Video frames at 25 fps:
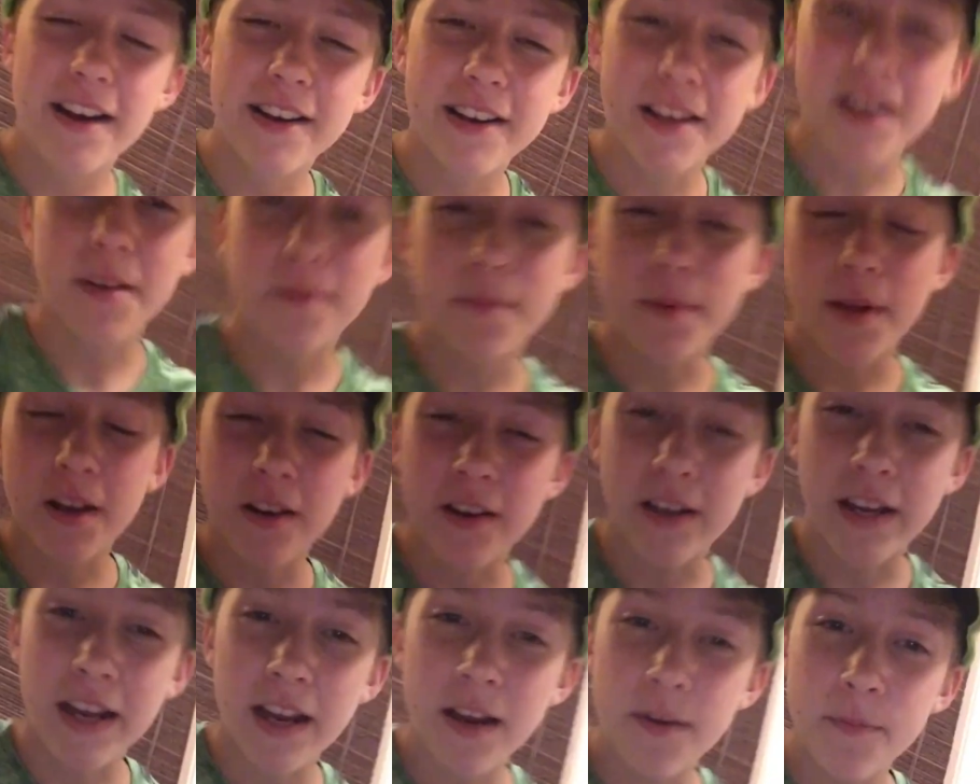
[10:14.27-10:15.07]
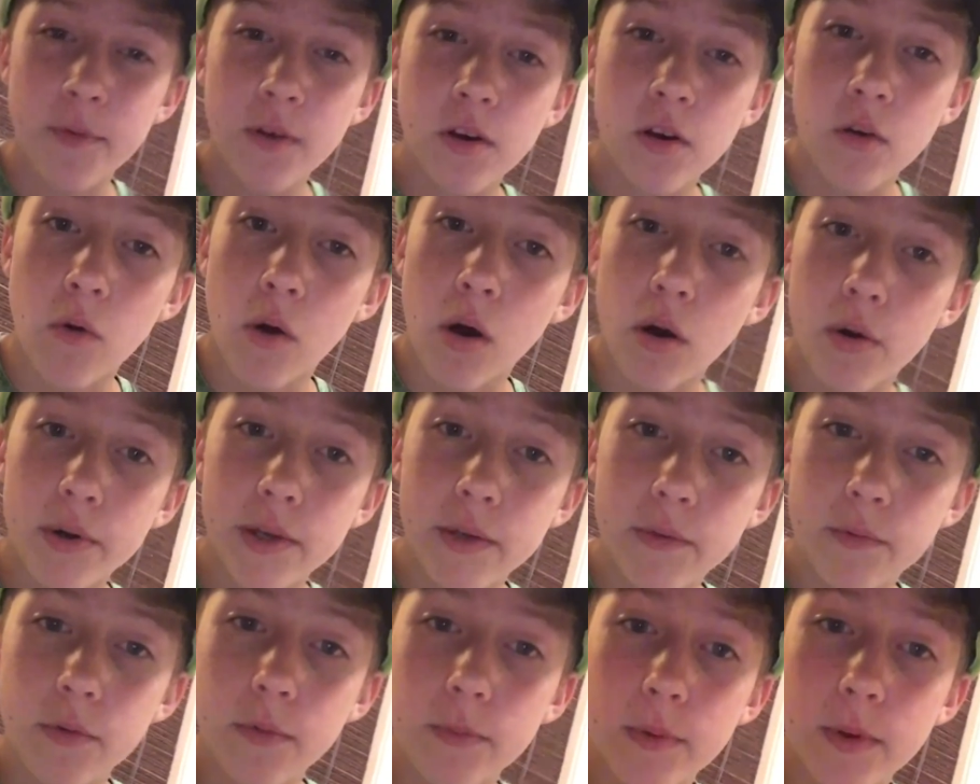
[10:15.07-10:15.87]
I'll get a better camera,
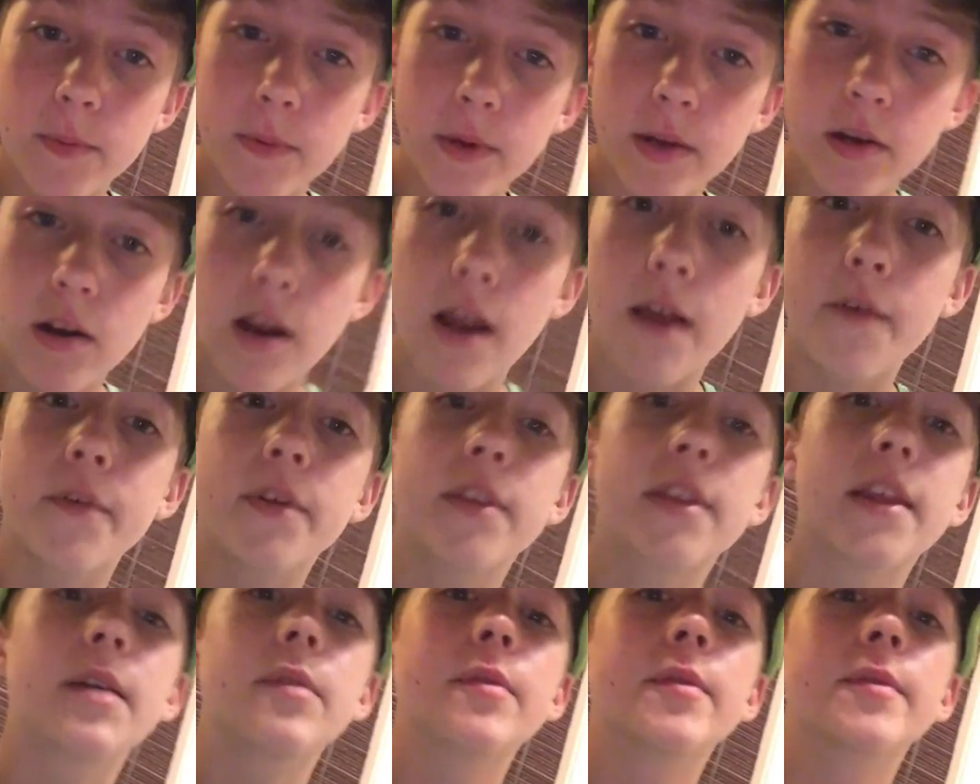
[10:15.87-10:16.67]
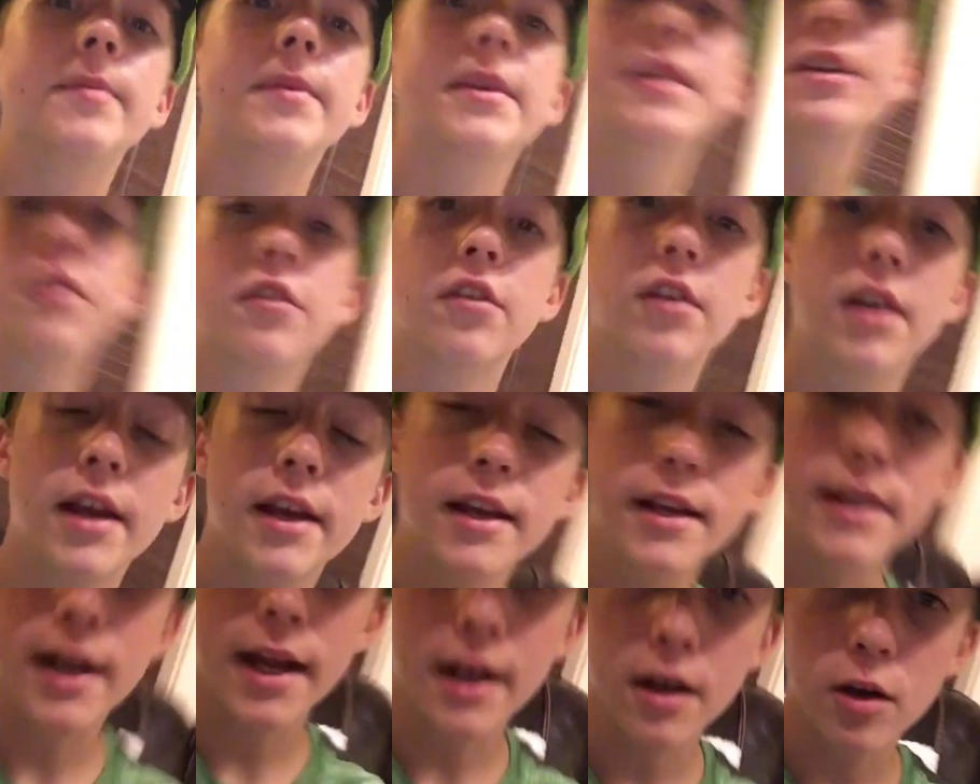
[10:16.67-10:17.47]
quality will be better, everything will be
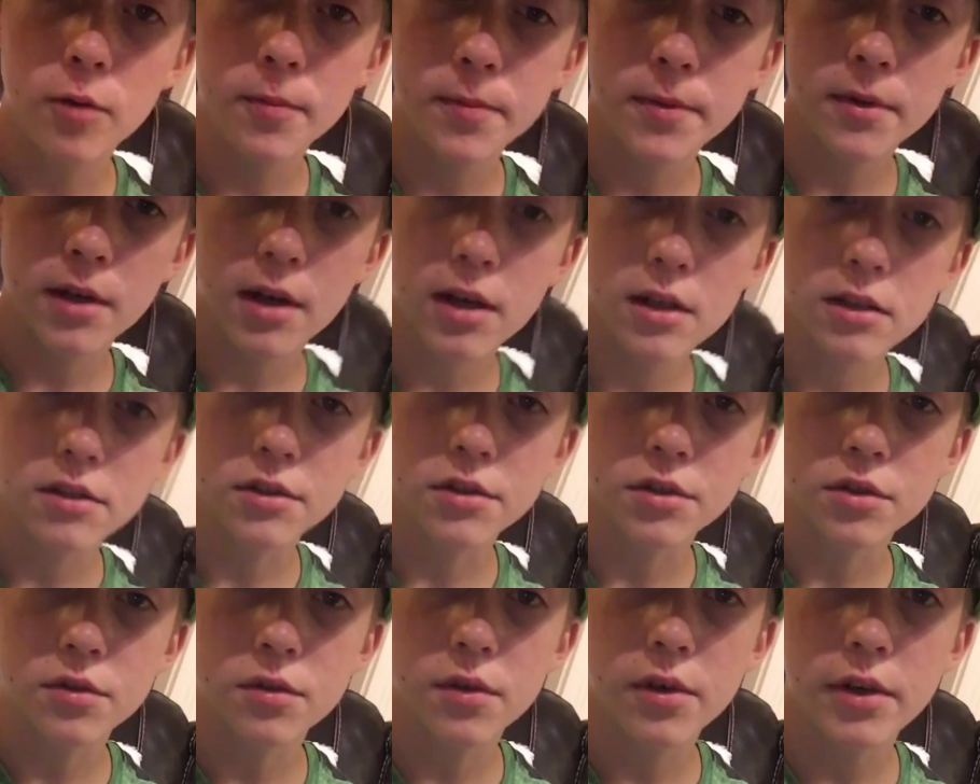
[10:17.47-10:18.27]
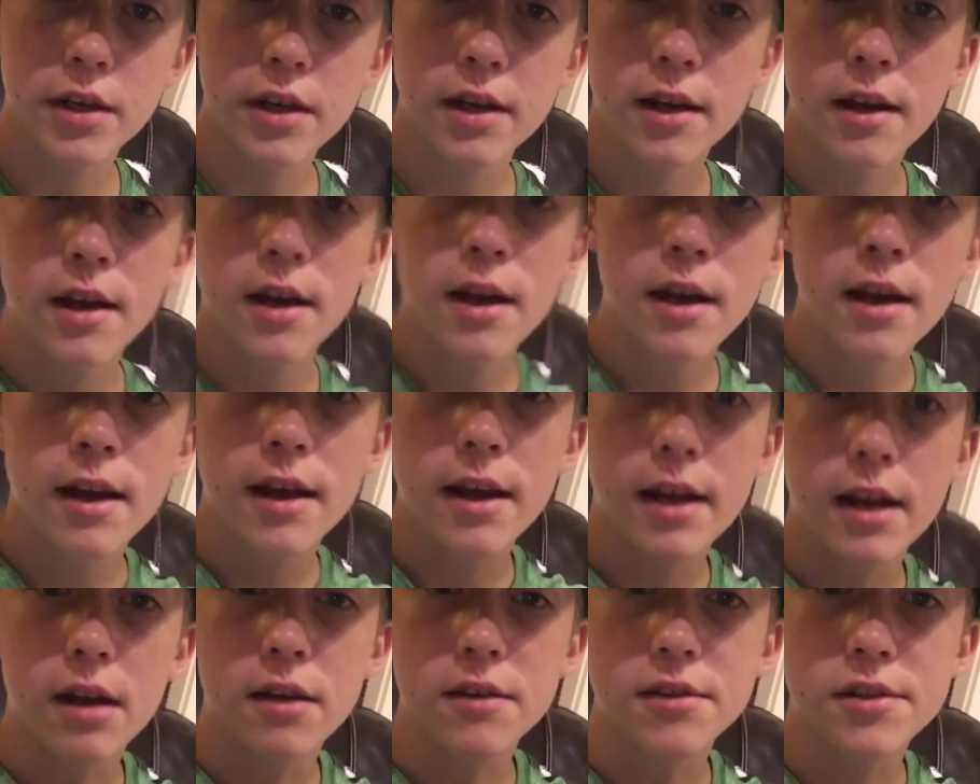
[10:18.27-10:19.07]
great. And I hope you guys enjoyed,
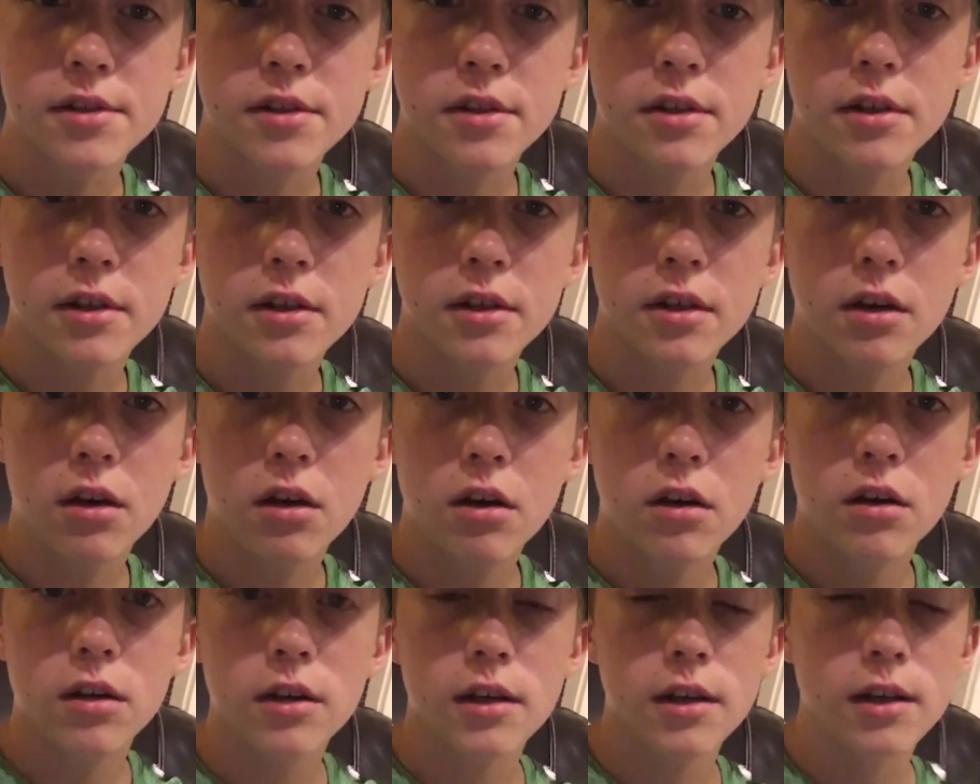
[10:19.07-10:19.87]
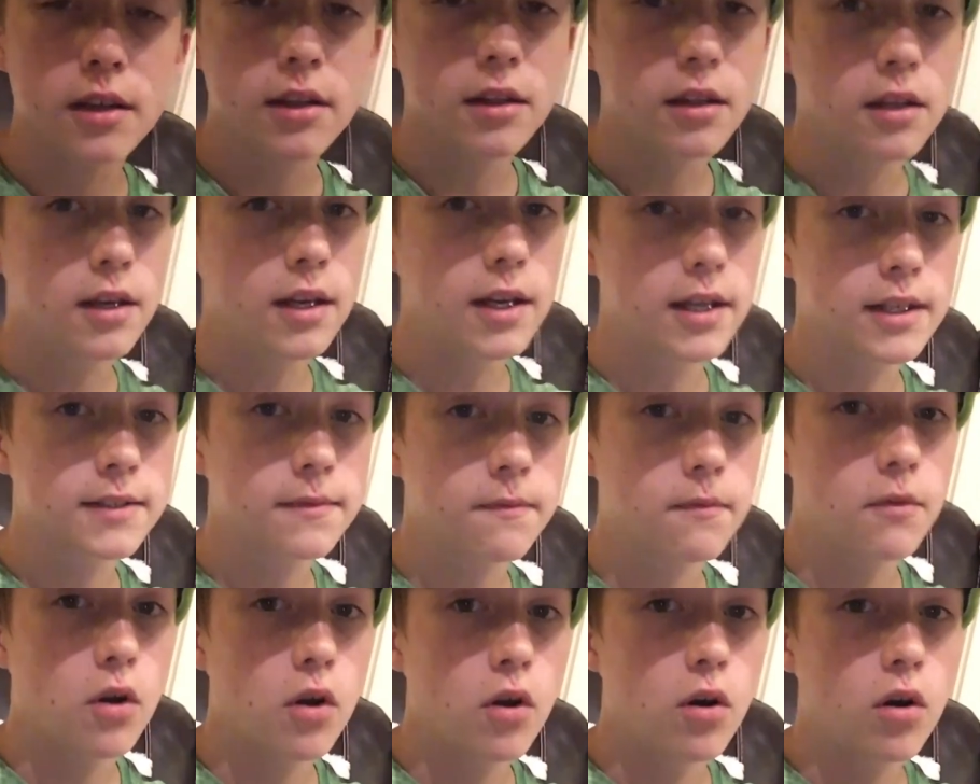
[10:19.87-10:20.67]
and I'll see y'all in the
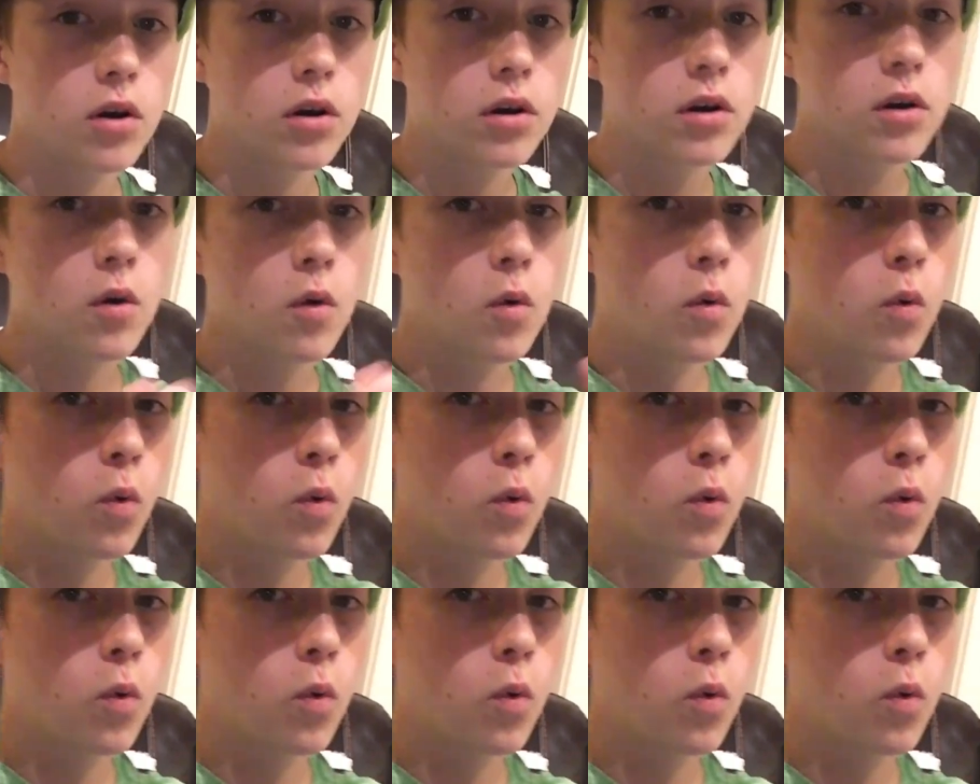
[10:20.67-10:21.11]
next vlog.